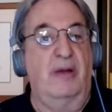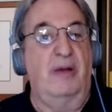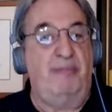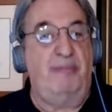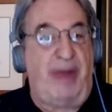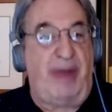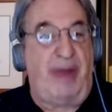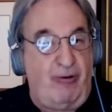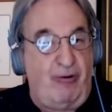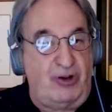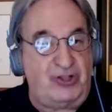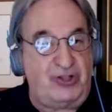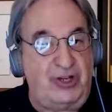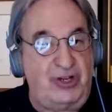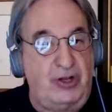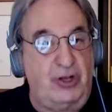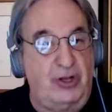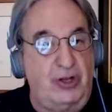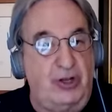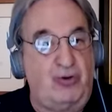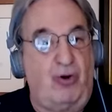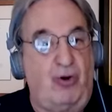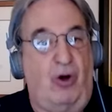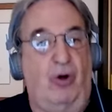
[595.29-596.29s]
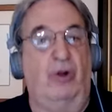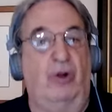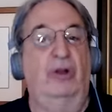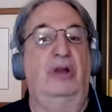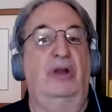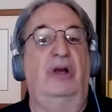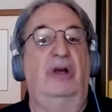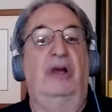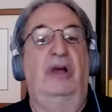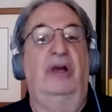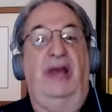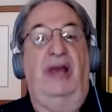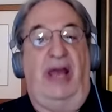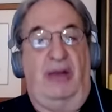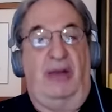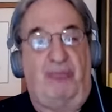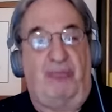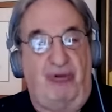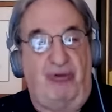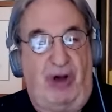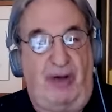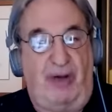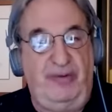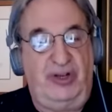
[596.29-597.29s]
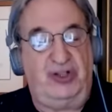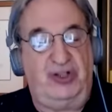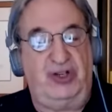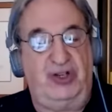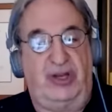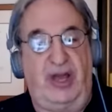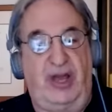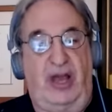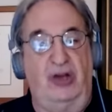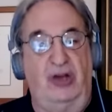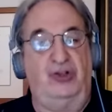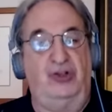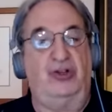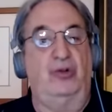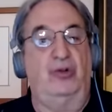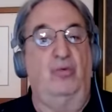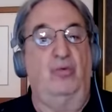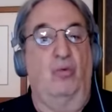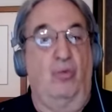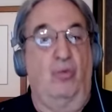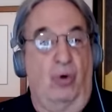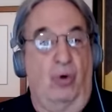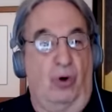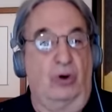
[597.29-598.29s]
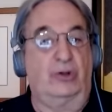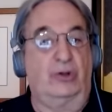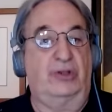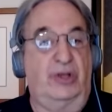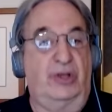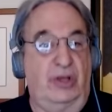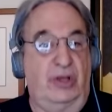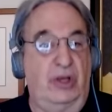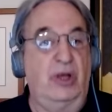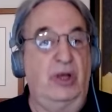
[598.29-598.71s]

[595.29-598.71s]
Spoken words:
Parents in control and private education worked